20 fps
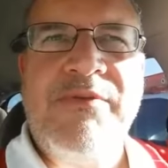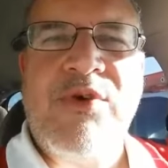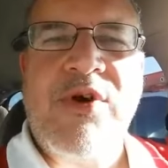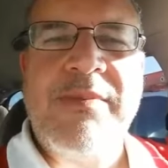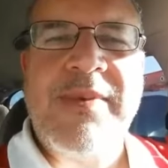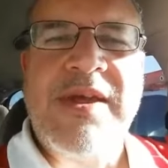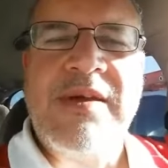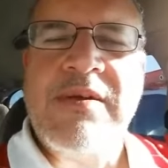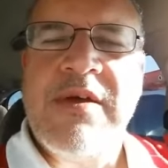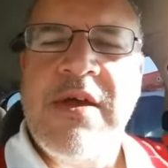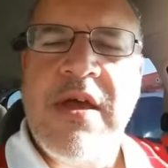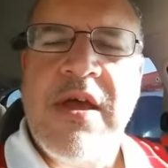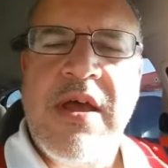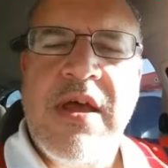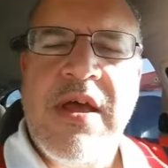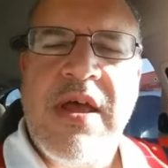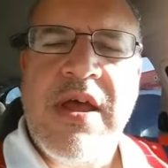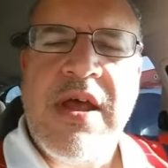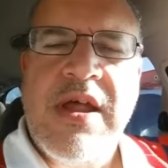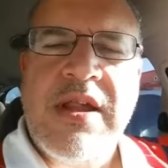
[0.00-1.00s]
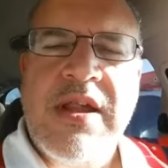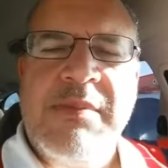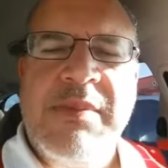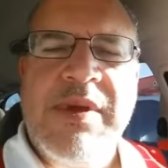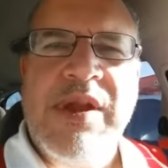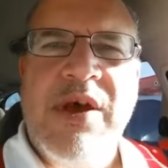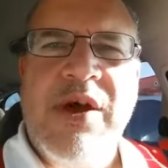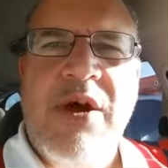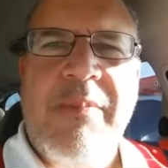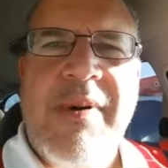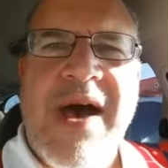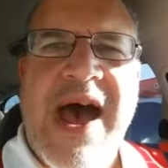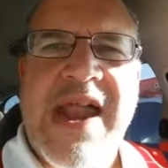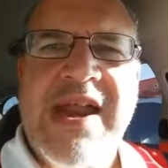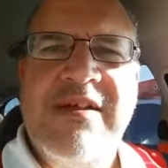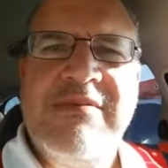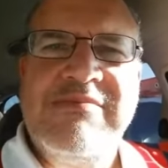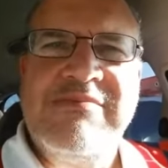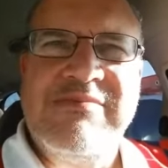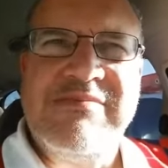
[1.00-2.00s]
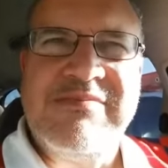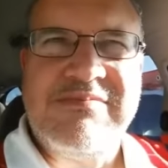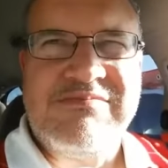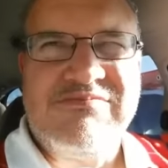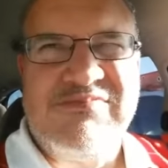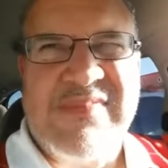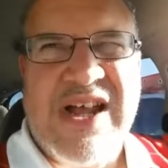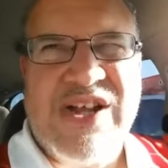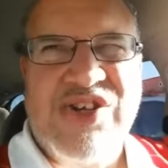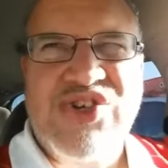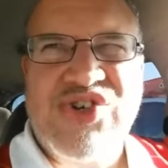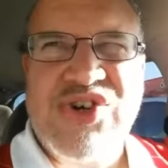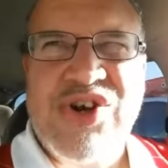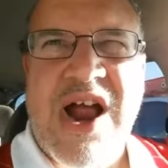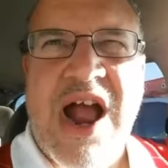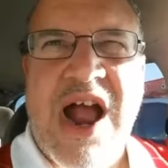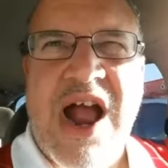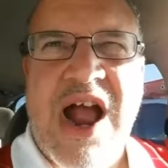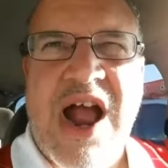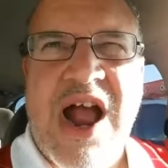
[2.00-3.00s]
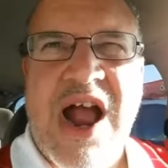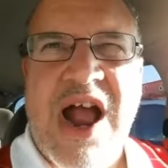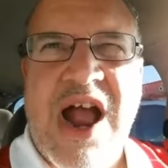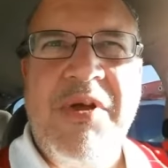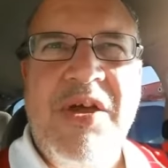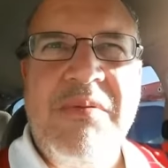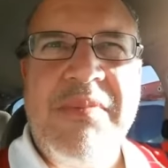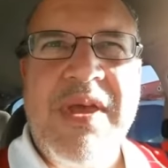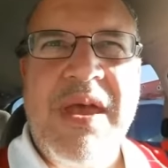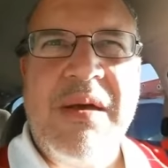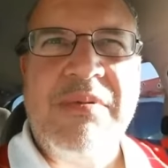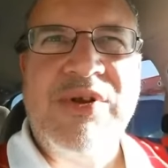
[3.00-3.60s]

Let me know about it. Not we gonna be able to do it like this, but